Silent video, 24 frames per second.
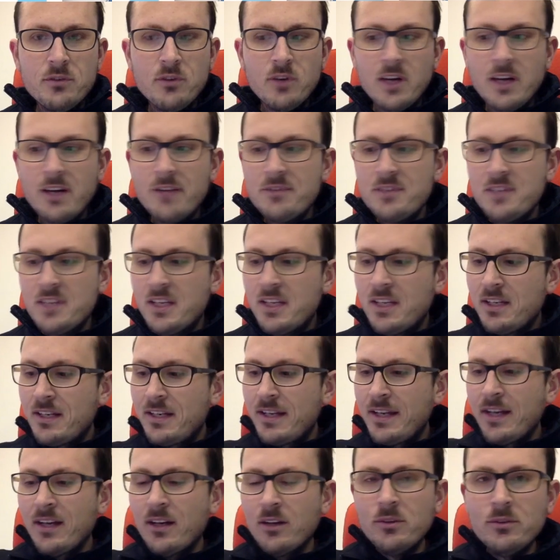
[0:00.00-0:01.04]
drives here
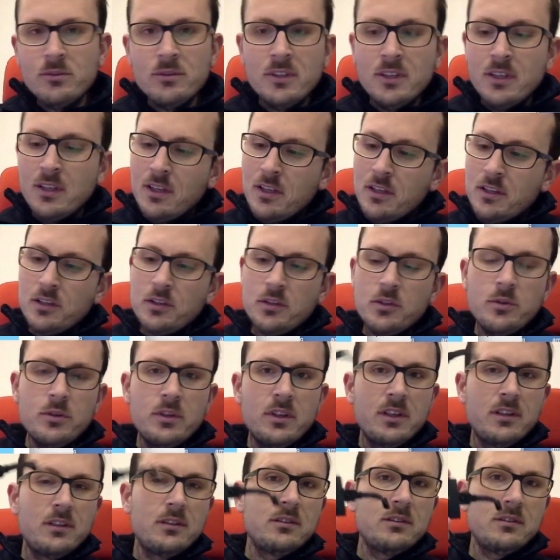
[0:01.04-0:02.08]
now. The new
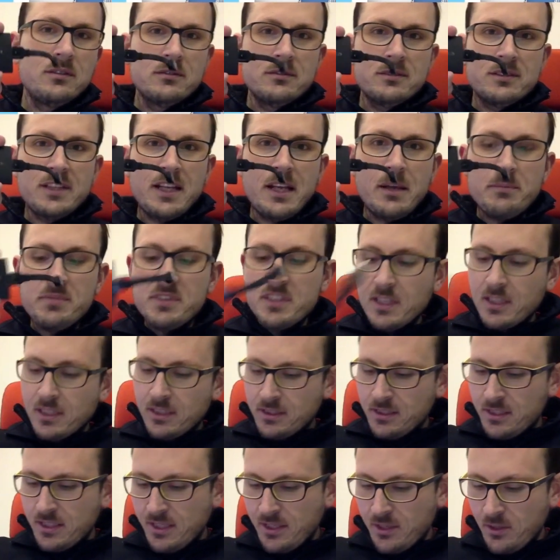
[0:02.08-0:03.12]
little
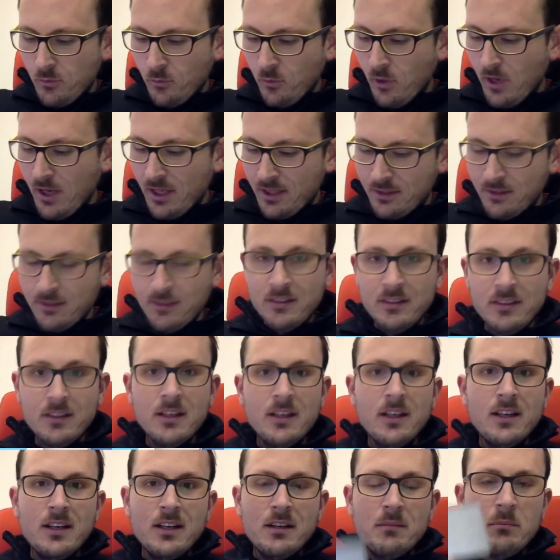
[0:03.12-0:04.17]
Samsung T1,
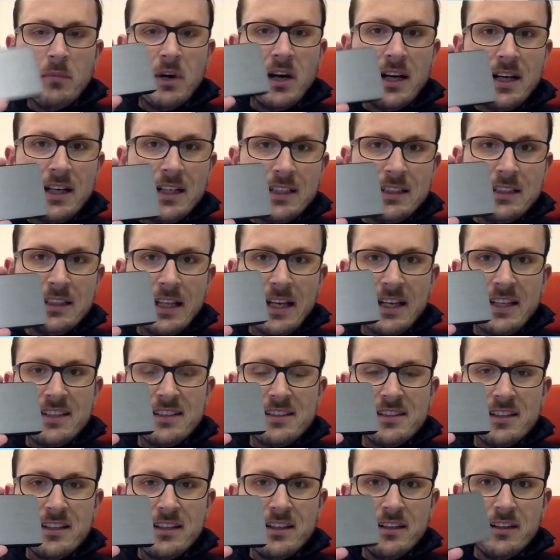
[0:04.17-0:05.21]
my
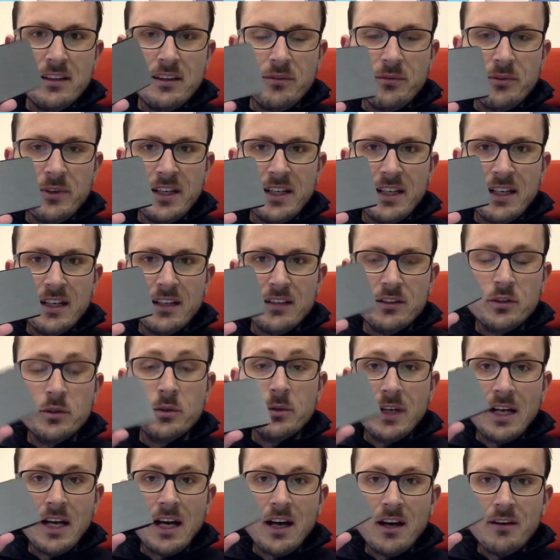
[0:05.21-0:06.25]
LaCie three and a, two
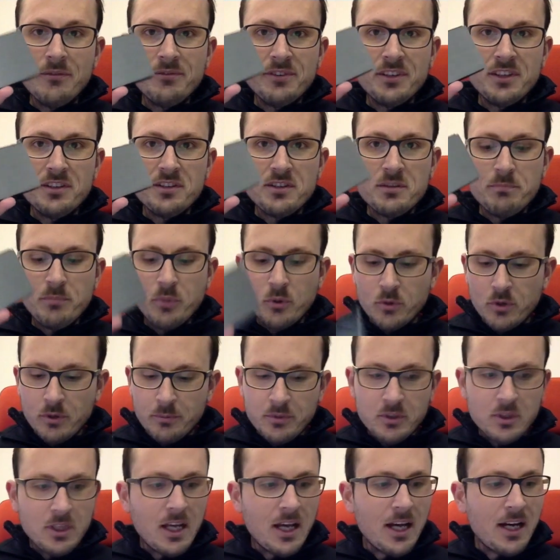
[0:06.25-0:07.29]
and a half inch
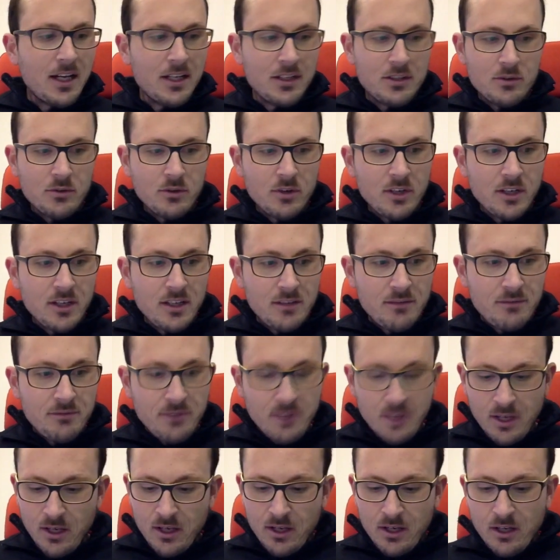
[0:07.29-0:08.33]
portable hard drive.
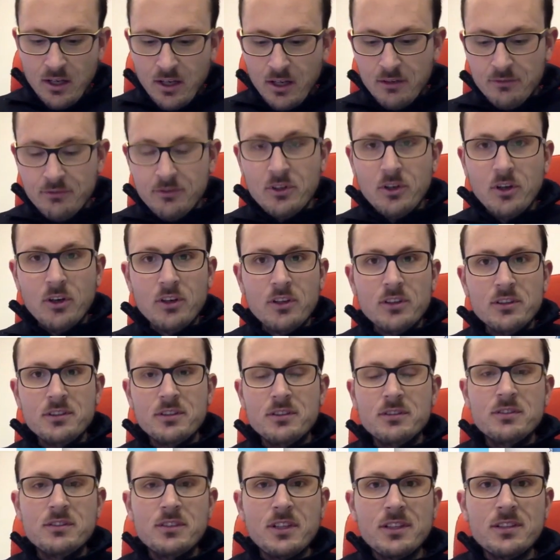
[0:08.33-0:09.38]
I've
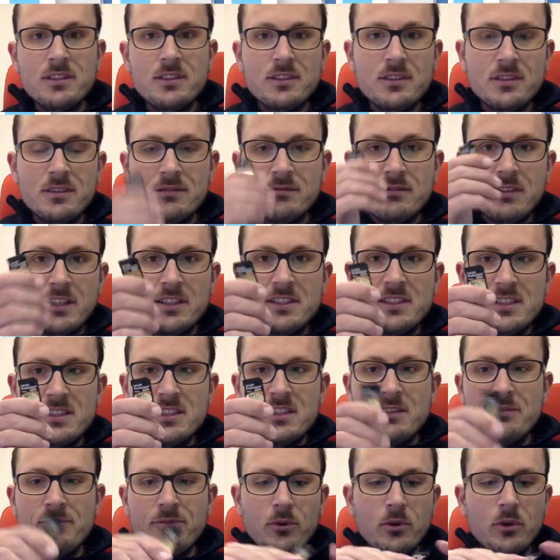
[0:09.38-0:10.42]
got just a
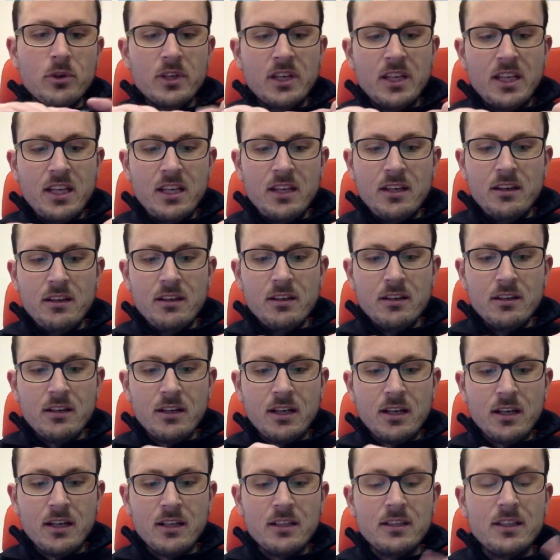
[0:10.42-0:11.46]
64 gig
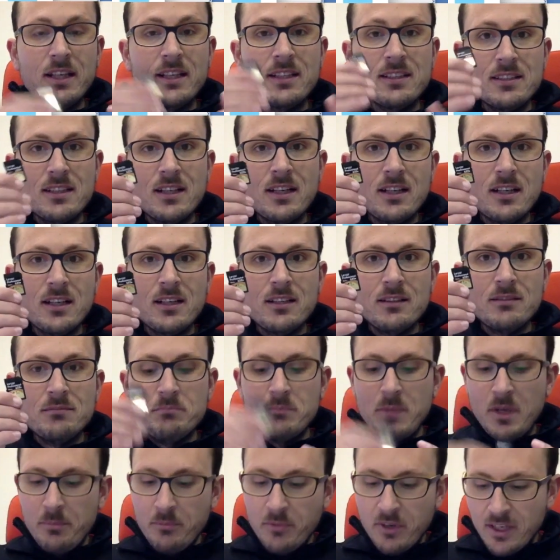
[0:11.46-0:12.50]
uh, Lexar
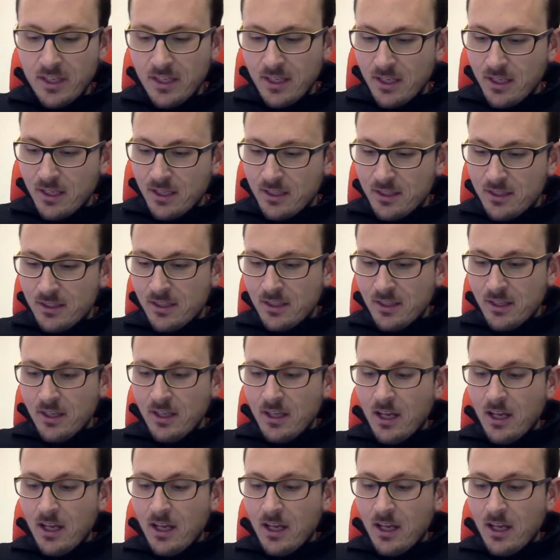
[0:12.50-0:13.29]
memory card.